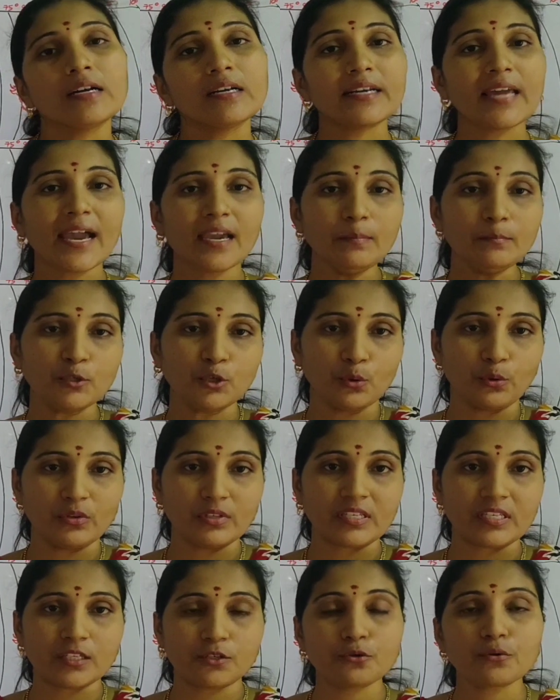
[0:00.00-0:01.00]
time
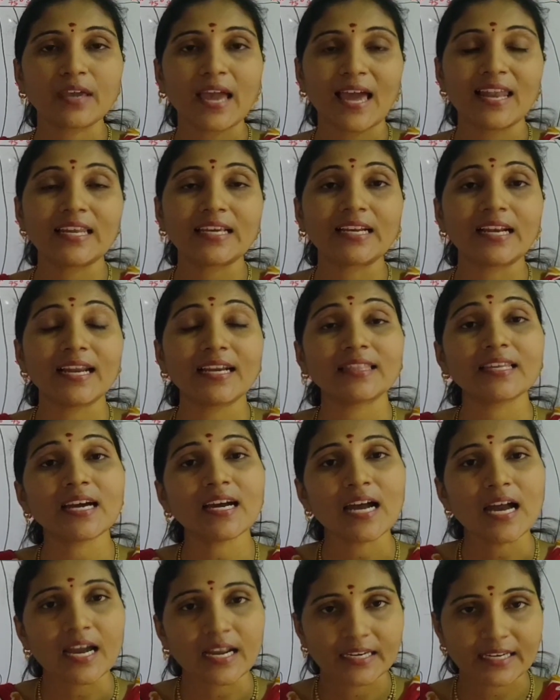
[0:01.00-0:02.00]
zones to calculate the
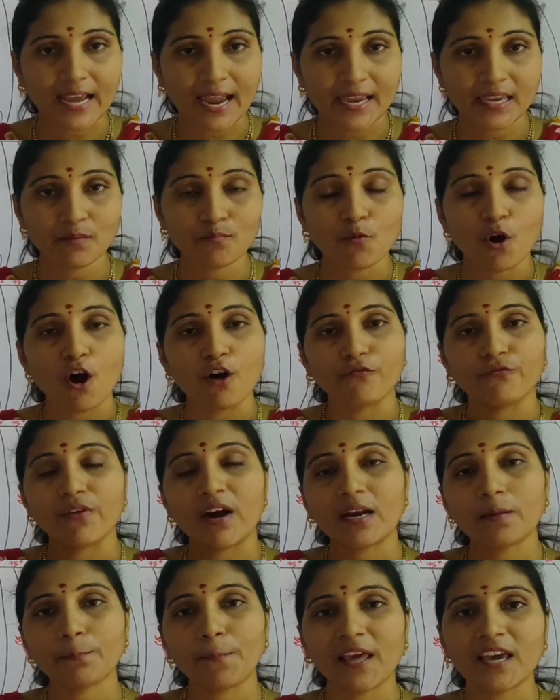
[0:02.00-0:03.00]
time of
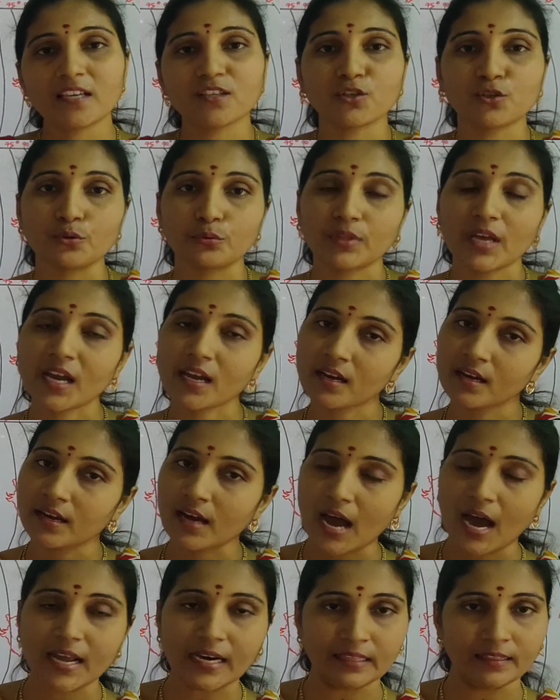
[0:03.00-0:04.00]
one place to the
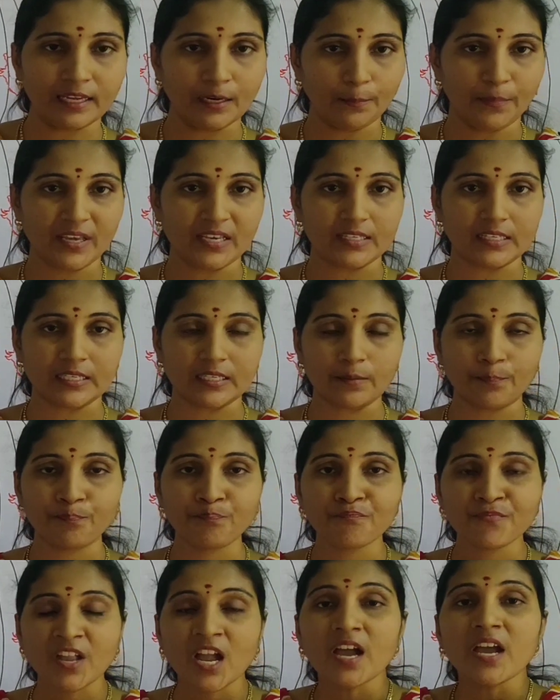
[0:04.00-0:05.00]
another place.
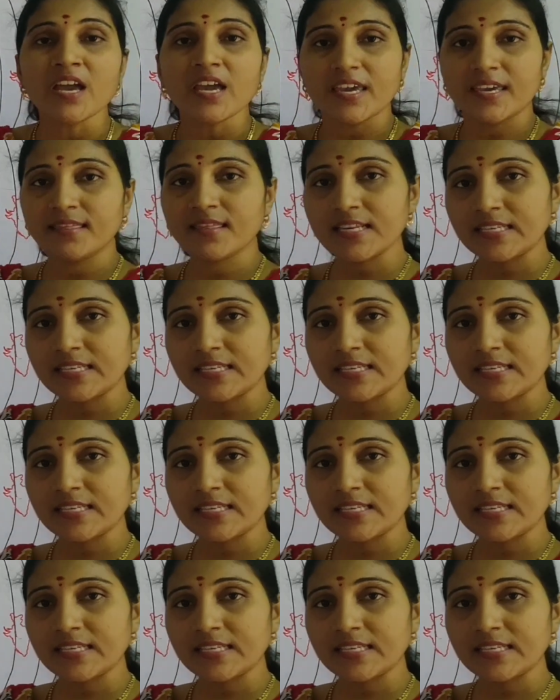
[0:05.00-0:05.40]
In